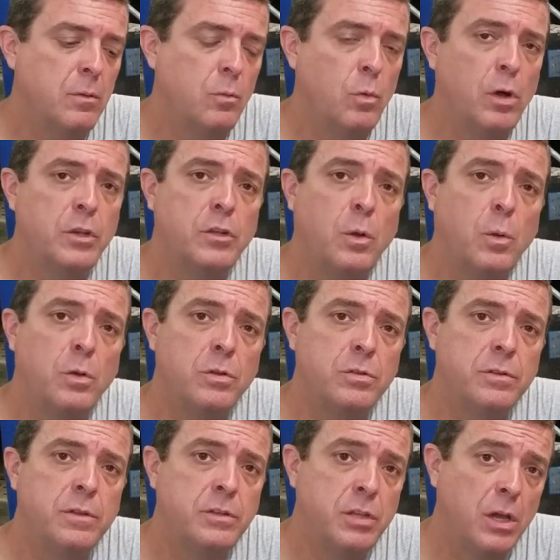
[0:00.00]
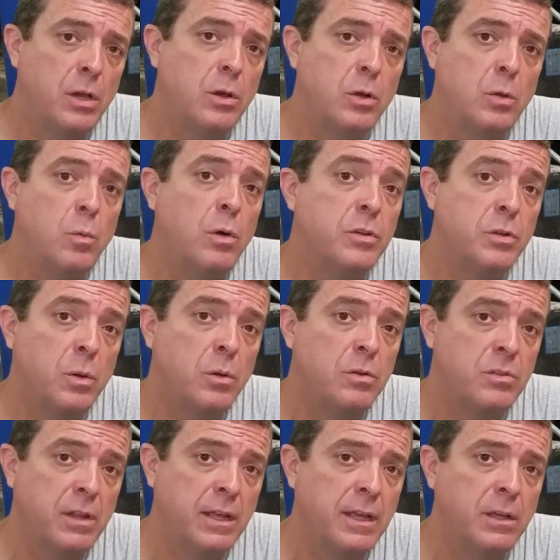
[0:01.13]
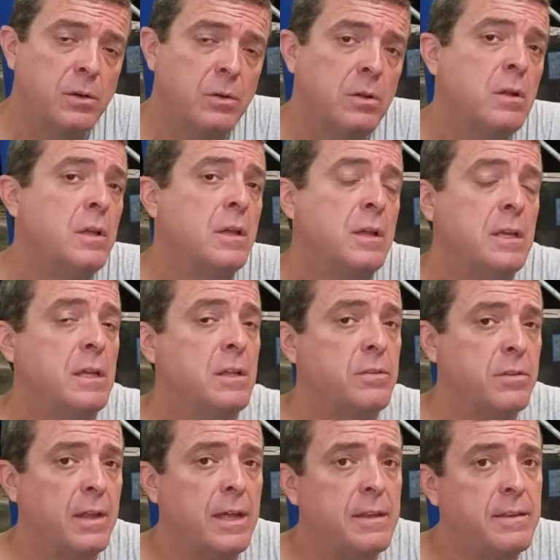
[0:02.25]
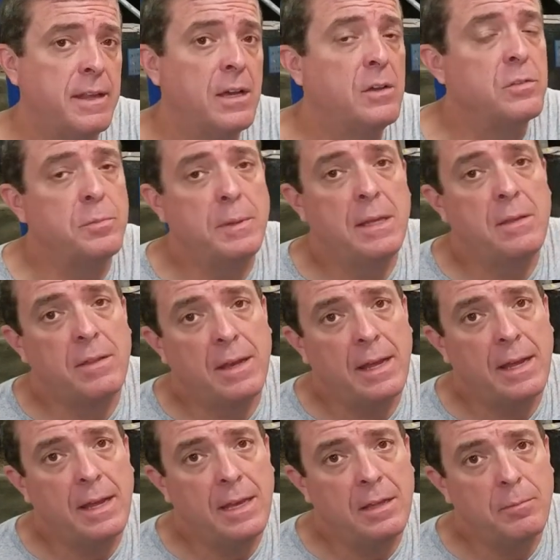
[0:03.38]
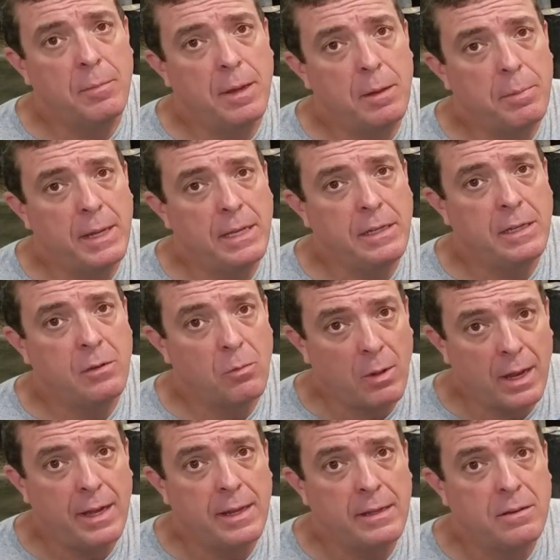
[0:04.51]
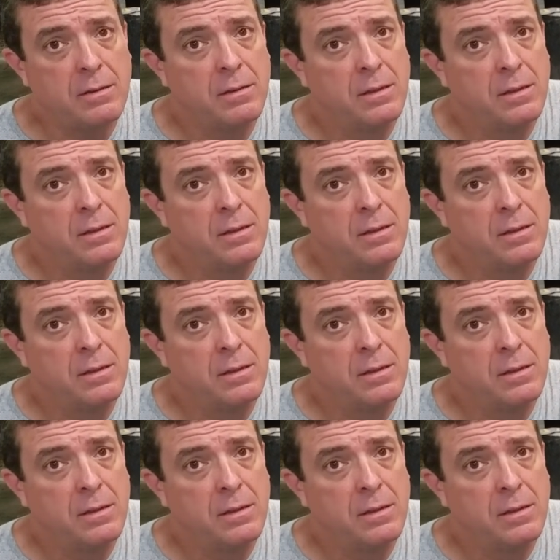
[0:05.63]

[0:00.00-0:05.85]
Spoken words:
one towards the toe, one towards the heel. And so that tells me that I had my pinion right,